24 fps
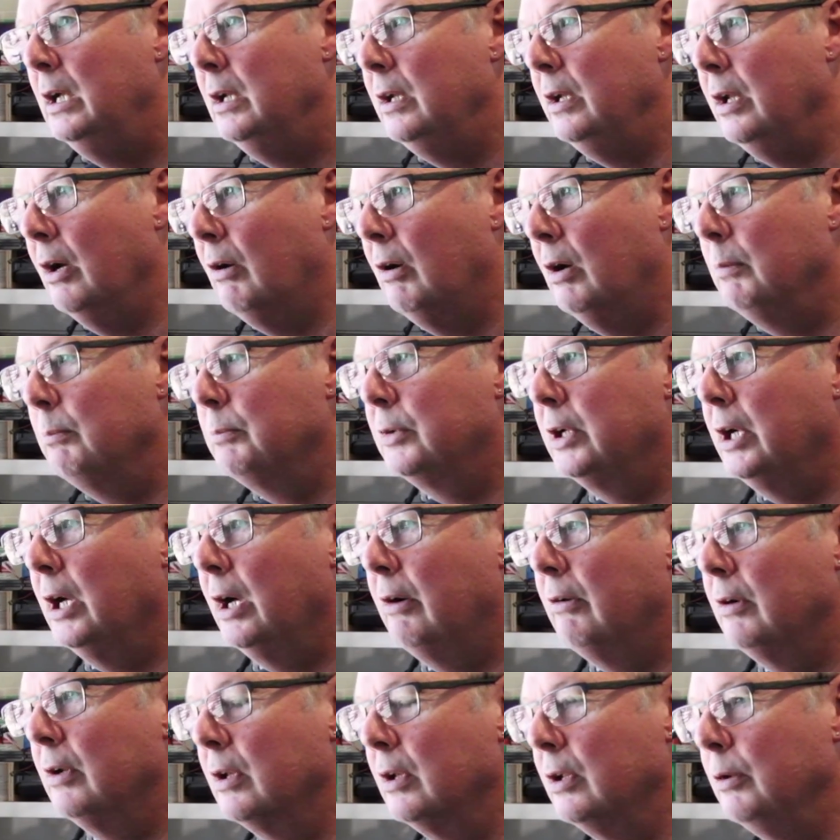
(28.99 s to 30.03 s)
Now I'm
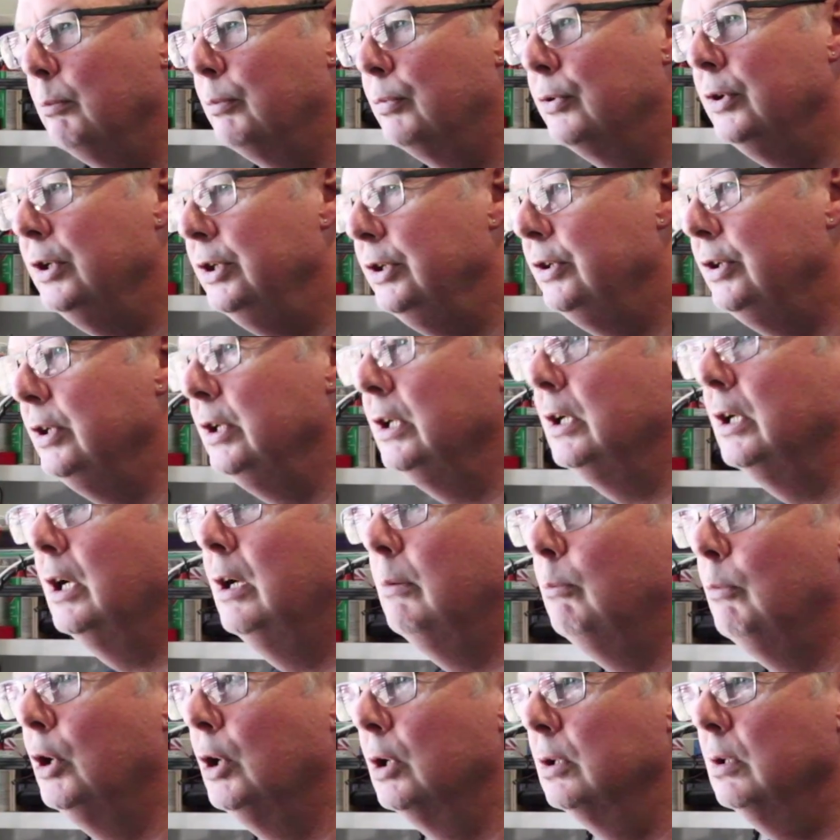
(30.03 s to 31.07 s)
currently printing a
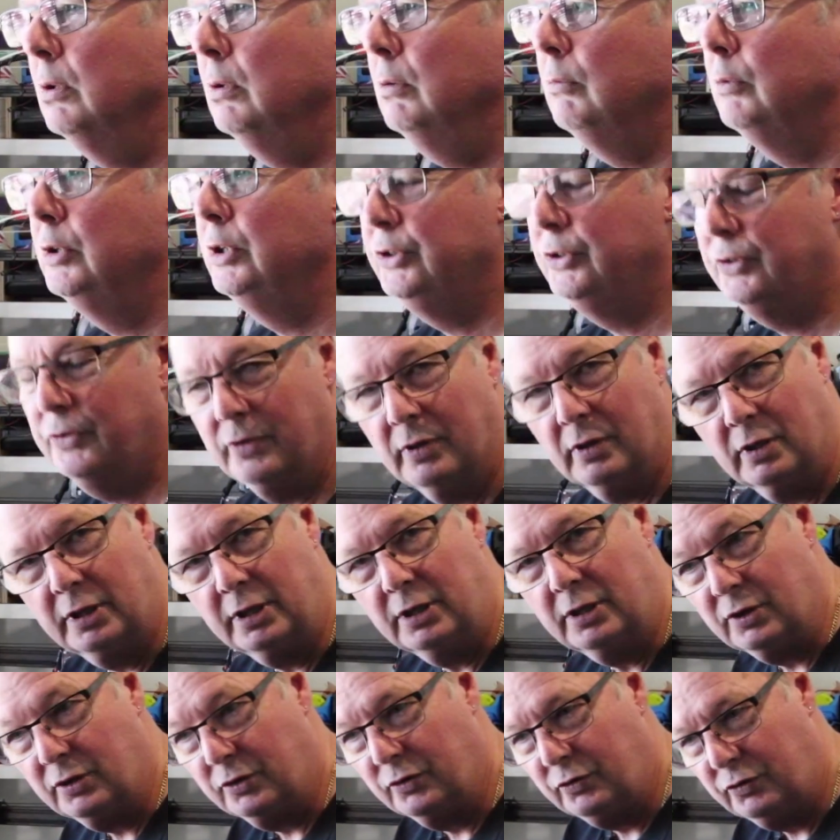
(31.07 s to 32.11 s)
model, which the
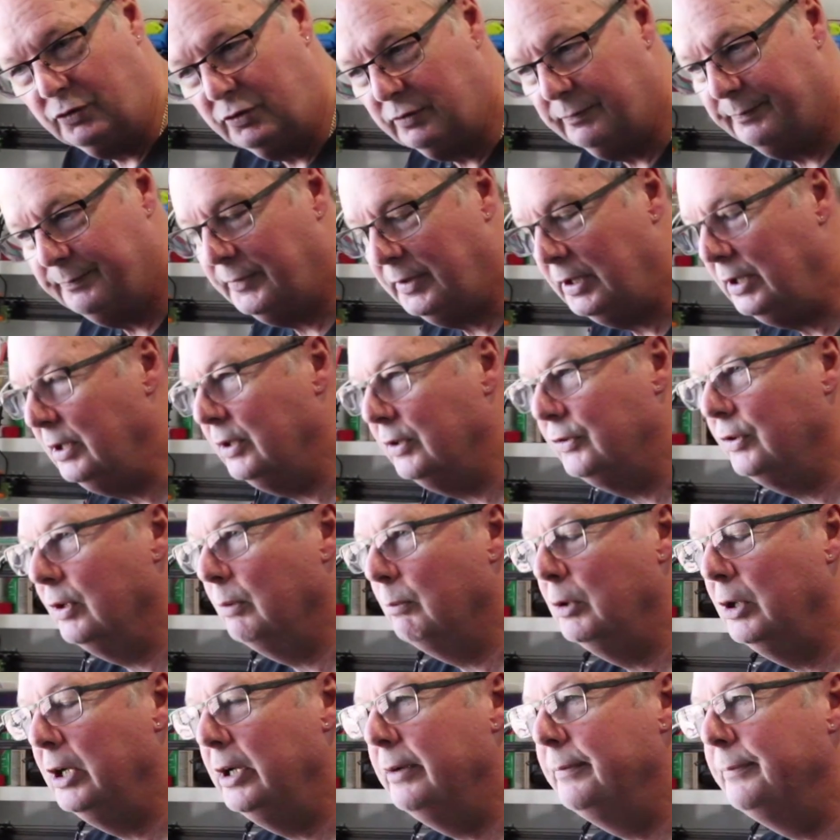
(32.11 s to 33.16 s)
link is here
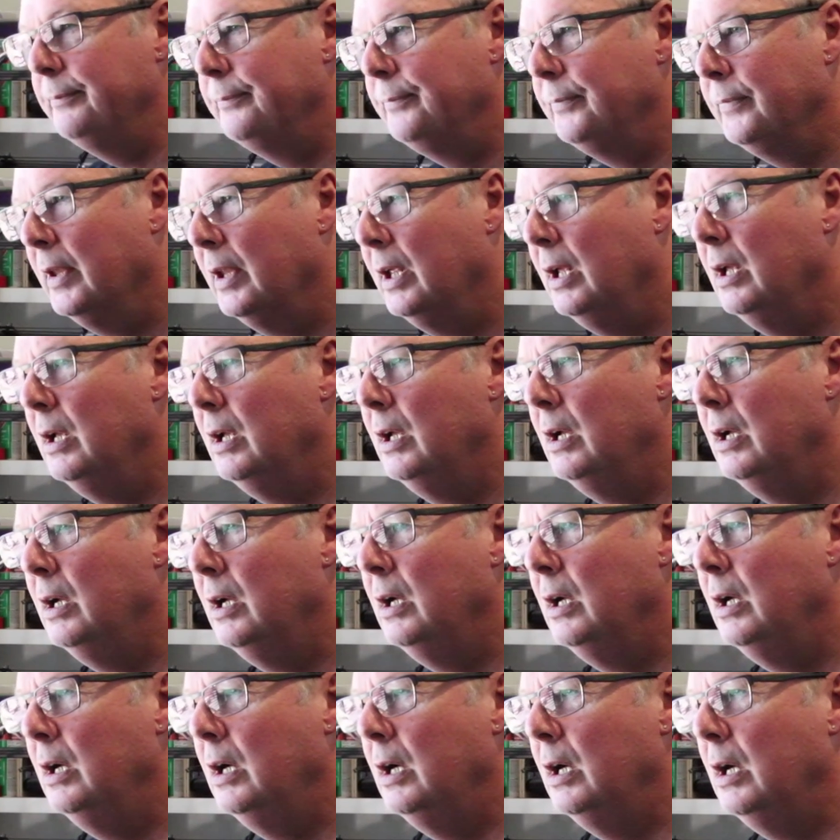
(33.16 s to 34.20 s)
somewhere,
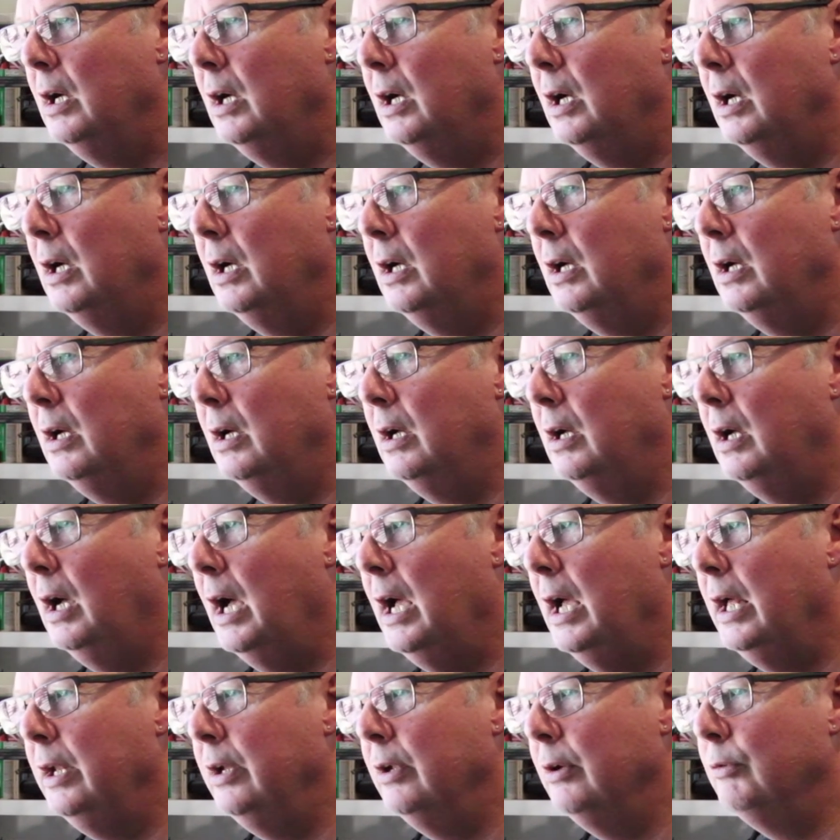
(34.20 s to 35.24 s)
uh,
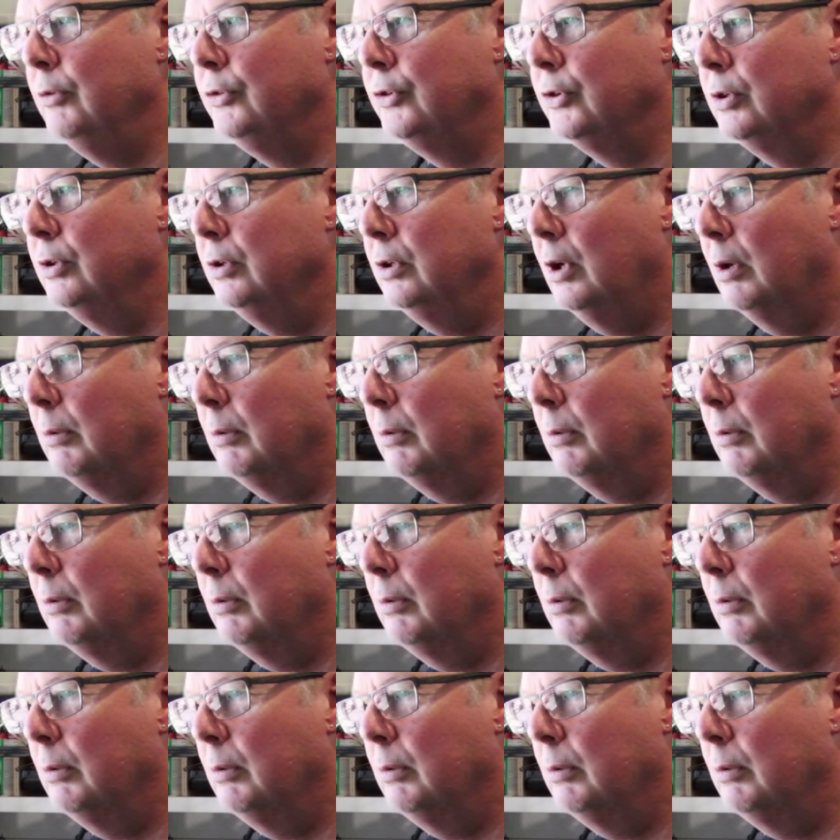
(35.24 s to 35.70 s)
and it was a good